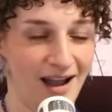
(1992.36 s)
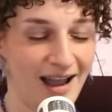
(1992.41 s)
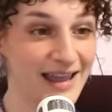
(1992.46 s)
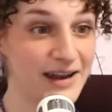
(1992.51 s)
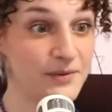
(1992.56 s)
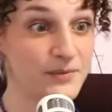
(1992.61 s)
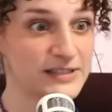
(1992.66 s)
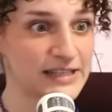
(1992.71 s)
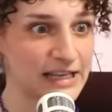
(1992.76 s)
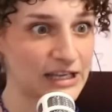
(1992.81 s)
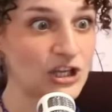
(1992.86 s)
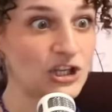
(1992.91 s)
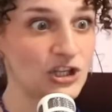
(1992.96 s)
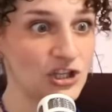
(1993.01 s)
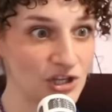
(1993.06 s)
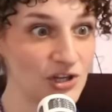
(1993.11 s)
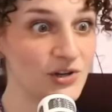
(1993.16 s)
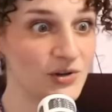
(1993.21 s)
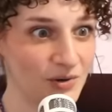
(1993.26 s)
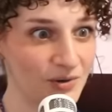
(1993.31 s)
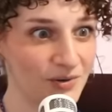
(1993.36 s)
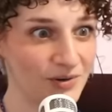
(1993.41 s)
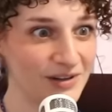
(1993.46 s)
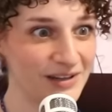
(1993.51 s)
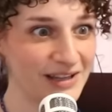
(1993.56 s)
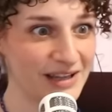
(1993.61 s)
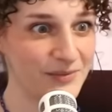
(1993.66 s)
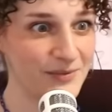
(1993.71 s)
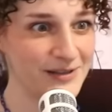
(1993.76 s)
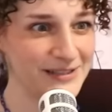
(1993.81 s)
and it was like you
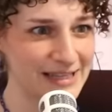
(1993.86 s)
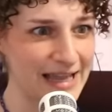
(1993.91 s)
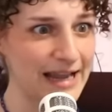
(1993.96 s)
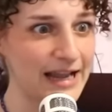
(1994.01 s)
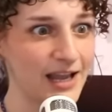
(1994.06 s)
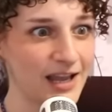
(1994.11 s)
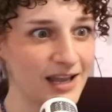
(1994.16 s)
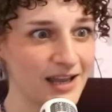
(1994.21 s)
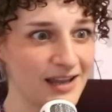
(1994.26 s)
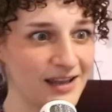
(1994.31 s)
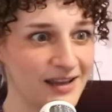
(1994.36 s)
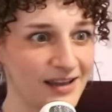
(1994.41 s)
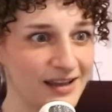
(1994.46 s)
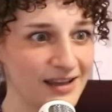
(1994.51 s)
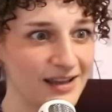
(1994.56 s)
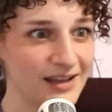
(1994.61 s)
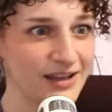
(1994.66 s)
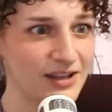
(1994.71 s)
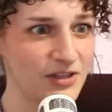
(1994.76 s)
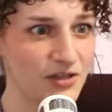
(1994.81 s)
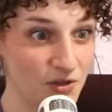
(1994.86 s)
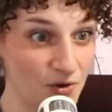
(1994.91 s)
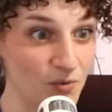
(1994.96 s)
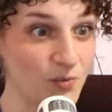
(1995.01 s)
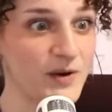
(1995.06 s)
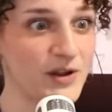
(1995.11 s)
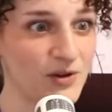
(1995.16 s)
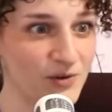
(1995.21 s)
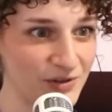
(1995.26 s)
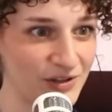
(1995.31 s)
it was like the
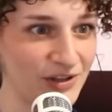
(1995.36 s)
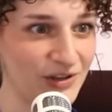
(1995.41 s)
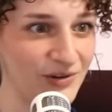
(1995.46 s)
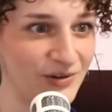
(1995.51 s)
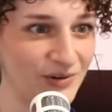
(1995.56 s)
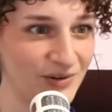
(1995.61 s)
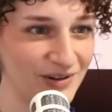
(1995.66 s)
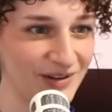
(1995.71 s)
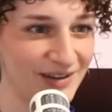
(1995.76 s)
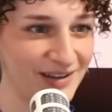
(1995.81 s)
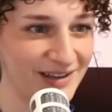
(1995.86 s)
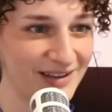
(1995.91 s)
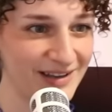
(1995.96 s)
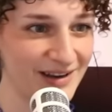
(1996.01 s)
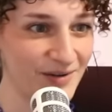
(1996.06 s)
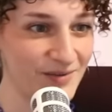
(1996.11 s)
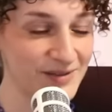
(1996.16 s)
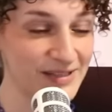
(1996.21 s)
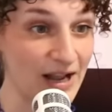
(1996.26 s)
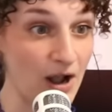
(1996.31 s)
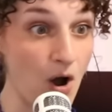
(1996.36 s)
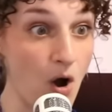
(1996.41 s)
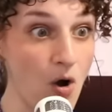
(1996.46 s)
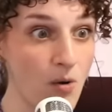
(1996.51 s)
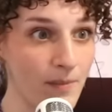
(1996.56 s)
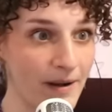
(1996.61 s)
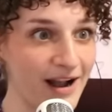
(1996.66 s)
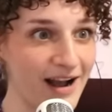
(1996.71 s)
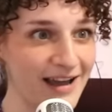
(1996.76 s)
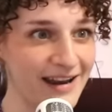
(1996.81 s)
real you and i was like oh
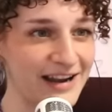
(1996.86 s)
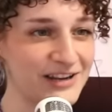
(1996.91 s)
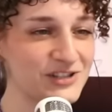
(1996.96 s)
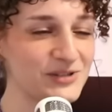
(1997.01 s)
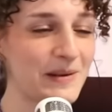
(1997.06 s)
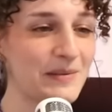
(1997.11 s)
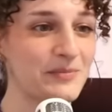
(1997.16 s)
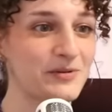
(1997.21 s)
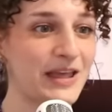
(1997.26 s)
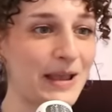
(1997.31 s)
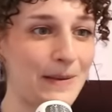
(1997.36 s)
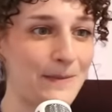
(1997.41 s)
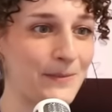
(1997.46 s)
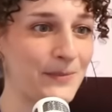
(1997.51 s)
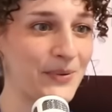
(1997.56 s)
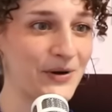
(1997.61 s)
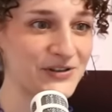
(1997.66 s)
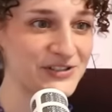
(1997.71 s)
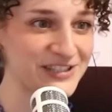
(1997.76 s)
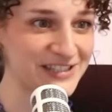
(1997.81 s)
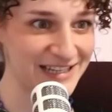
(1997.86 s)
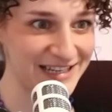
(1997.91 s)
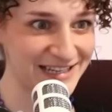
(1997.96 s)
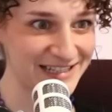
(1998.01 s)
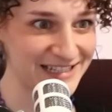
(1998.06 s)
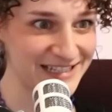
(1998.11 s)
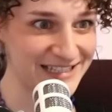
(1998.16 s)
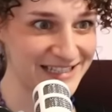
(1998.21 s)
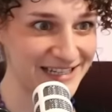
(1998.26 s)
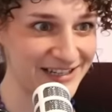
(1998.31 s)
my god and i just remember like bursting
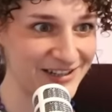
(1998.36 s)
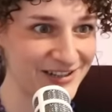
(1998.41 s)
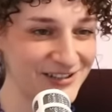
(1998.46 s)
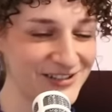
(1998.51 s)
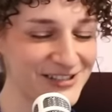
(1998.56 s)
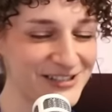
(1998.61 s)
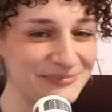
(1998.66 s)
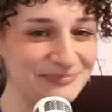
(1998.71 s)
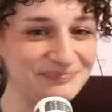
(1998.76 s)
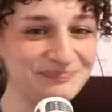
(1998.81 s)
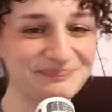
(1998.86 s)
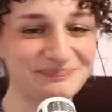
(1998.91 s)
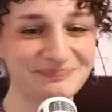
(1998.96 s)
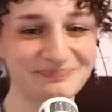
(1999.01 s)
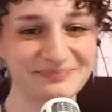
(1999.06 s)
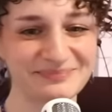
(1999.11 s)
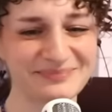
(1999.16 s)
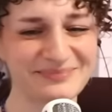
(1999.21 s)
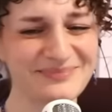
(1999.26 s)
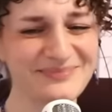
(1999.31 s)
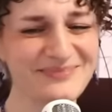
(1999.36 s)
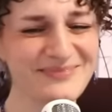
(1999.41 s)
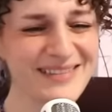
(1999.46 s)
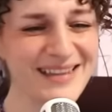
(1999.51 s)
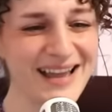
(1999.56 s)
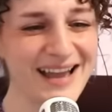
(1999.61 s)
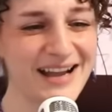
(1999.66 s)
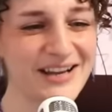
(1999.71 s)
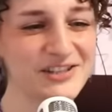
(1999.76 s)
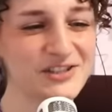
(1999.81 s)
into tears
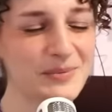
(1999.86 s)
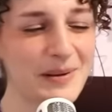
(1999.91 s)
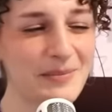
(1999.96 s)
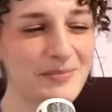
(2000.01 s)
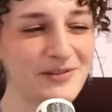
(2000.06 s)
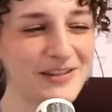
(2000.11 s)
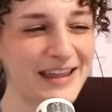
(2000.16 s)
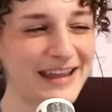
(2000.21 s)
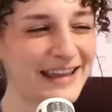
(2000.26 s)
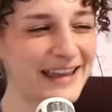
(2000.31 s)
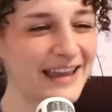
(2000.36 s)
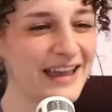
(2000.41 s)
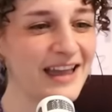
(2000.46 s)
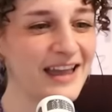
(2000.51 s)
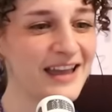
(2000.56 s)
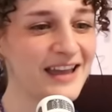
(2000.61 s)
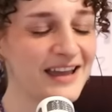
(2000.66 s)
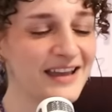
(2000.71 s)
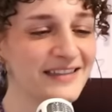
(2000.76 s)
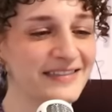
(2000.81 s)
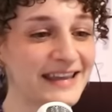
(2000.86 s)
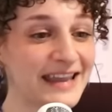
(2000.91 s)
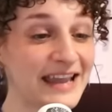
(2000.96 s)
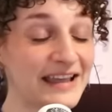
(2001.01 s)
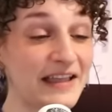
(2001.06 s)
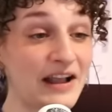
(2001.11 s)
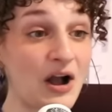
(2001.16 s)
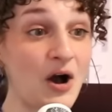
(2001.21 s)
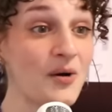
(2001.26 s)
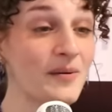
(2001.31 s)
i just remember like thinking
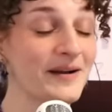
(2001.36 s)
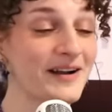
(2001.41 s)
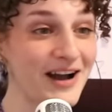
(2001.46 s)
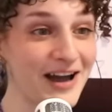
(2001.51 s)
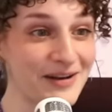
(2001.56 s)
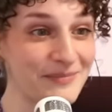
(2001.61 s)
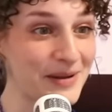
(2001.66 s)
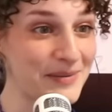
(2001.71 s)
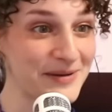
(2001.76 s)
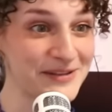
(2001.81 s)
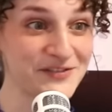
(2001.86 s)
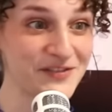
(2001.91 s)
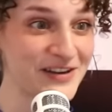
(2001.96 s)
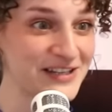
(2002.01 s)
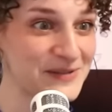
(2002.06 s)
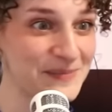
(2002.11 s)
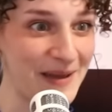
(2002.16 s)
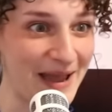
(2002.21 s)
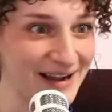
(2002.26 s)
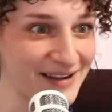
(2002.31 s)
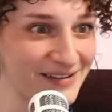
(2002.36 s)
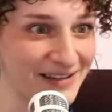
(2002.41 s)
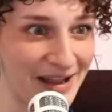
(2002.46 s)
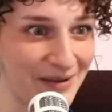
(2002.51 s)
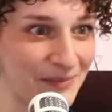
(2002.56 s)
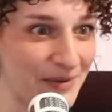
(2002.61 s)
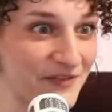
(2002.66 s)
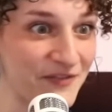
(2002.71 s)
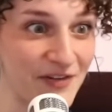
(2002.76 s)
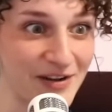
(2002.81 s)
like oh my god my best friend's back
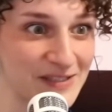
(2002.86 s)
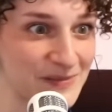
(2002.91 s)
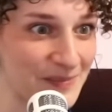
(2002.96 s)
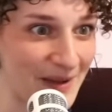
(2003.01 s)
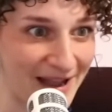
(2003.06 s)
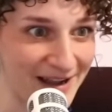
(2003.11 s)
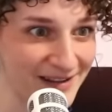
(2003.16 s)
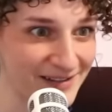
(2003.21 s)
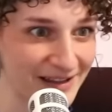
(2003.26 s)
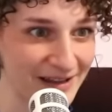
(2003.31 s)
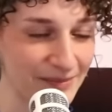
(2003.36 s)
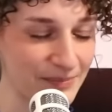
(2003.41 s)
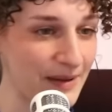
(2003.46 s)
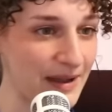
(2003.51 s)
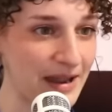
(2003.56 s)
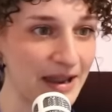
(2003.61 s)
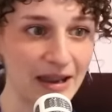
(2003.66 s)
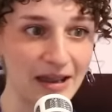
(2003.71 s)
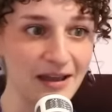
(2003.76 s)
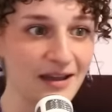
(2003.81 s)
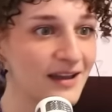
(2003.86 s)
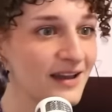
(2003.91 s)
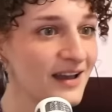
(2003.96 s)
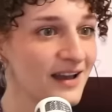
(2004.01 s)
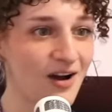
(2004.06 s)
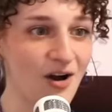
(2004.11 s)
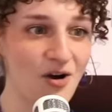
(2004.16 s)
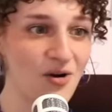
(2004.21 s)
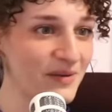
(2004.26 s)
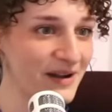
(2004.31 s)
like my friend's back like my
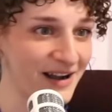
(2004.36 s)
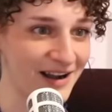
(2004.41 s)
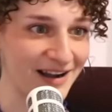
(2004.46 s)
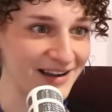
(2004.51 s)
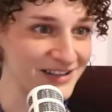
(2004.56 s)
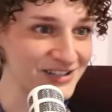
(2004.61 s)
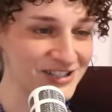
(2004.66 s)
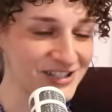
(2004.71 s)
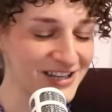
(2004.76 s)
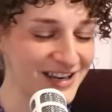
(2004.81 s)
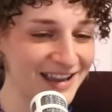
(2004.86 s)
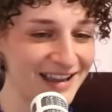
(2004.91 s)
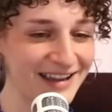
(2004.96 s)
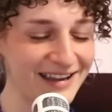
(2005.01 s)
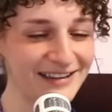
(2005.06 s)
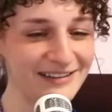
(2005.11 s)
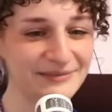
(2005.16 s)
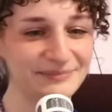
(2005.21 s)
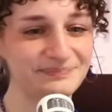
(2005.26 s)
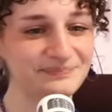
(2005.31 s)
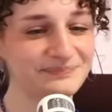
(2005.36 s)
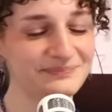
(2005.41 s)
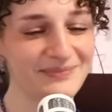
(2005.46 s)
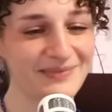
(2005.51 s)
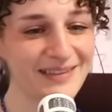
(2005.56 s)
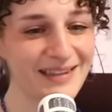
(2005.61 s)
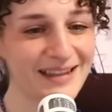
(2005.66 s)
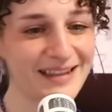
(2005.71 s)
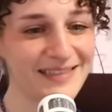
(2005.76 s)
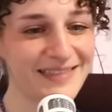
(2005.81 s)
oh my gosh. And
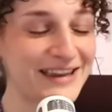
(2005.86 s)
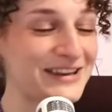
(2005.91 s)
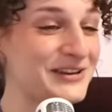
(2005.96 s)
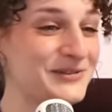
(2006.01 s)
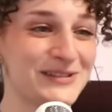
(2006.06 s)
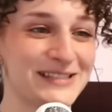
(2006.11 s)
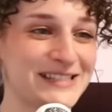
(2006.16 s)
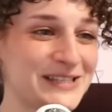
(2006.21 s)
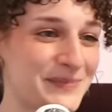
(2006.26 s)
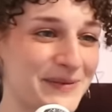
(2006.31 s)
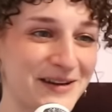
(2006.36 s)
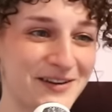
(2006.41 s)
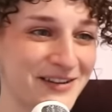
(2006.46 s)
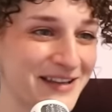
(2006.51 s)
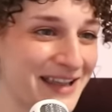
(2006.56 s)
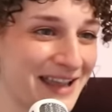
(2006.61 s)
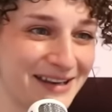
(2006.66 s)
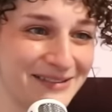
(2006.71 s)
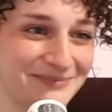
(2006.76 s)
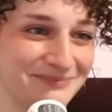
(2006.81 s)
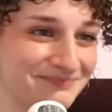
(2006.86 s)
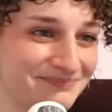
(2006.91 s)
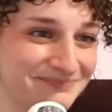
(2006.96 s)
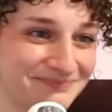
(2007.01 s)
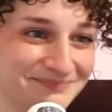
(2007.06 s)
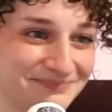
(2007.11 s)
then you disappeared again.